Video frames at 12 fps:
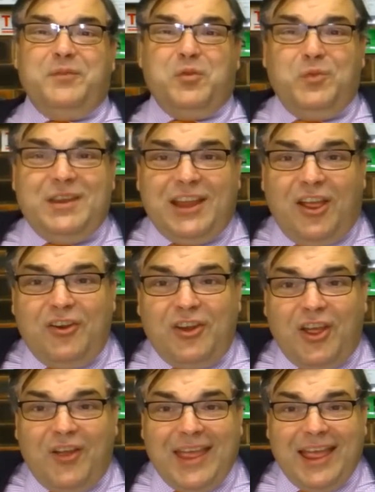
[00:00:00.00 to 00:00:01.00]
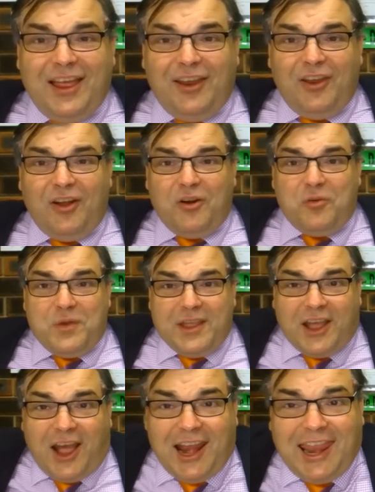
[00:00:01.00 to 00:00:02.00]
we don't know how long we
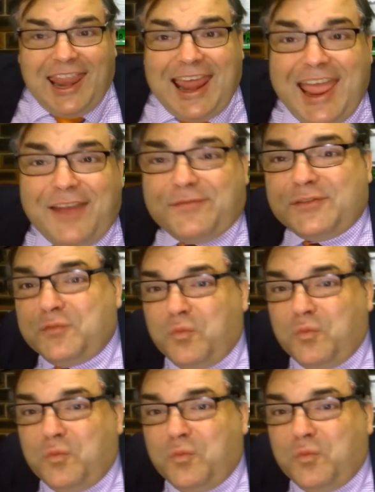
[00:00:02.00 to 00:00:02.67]
got left.